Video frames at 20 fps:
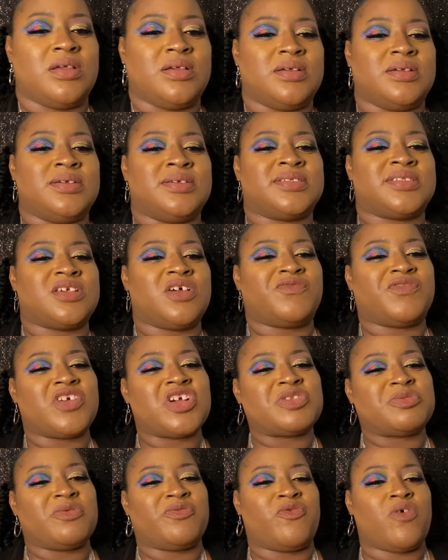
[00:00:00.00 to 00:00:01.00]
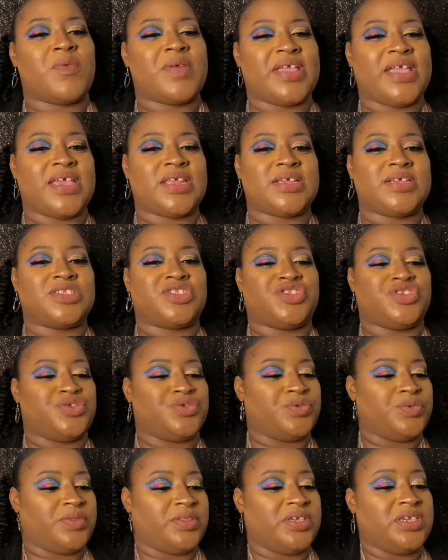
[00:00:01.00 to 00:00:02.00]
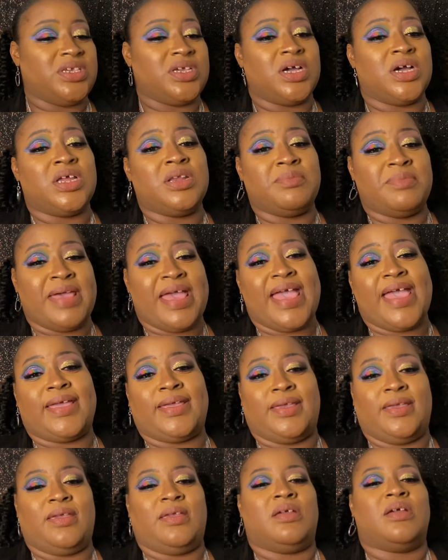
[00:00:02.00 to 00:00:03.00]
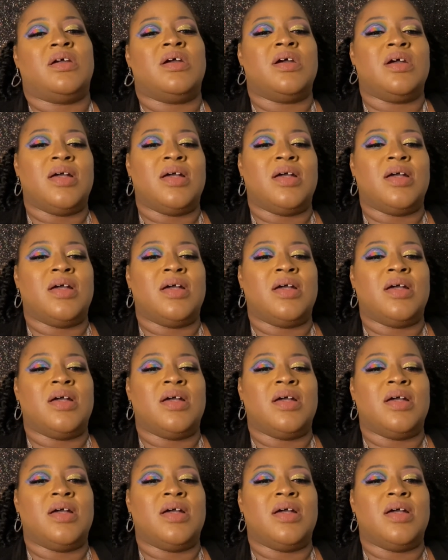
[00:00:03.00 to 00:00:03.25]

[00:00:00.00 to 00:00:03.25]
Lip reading: So first, before we get into the unbagging,